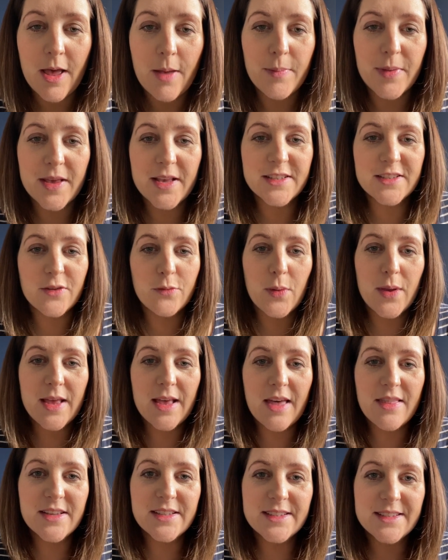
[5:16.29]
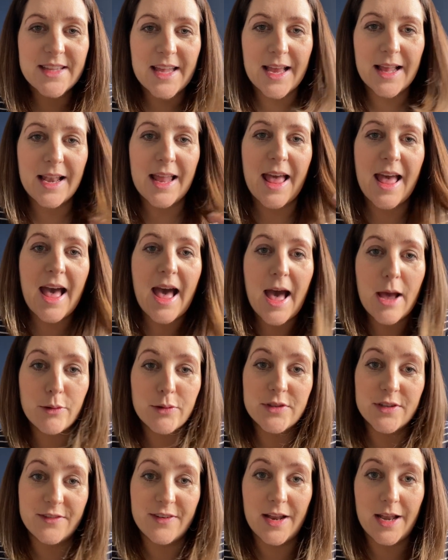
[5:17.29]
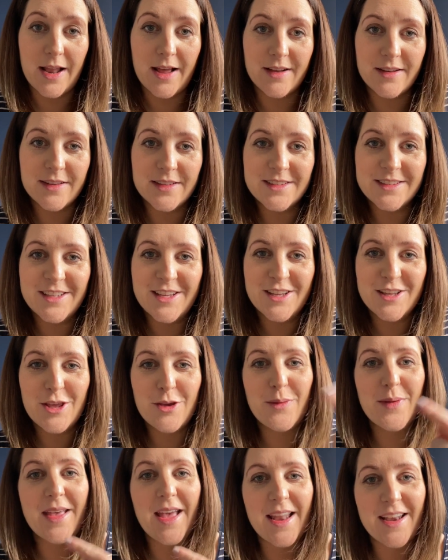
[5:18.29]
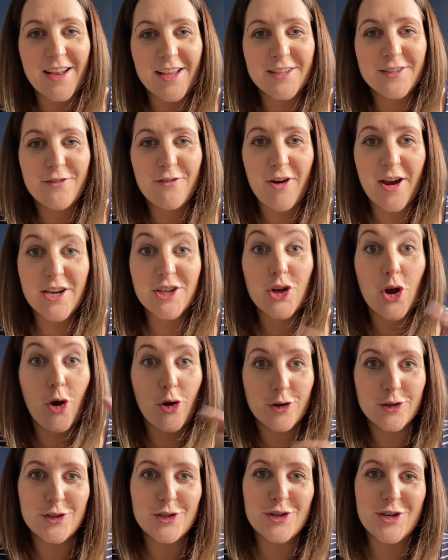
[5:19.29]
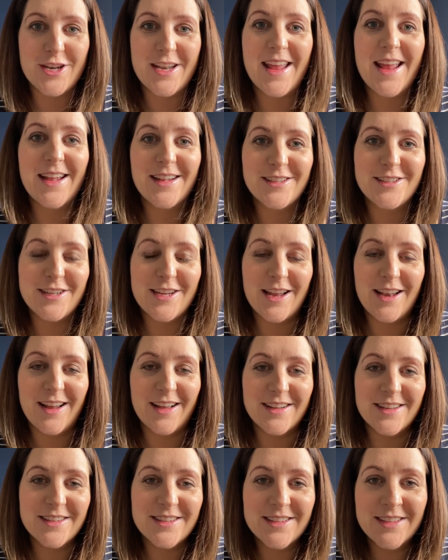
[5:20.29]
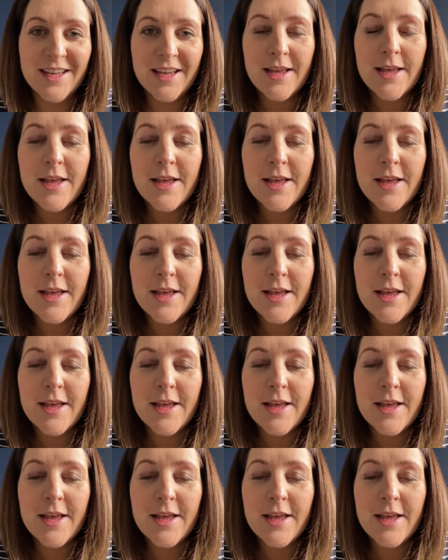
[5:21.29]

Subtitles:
because if we can get the stale air out of your lungs, you can get nice fresh oxygen into your lungs.